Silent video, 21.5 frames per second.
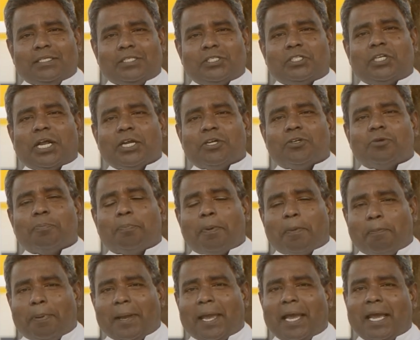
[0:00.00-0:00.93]
trying to
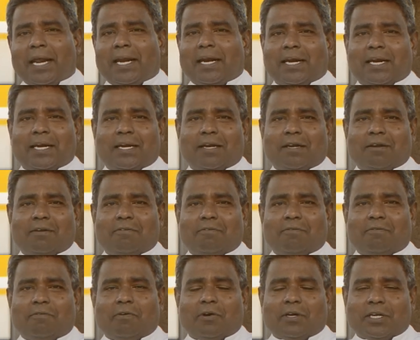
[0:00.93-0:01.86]
prepare for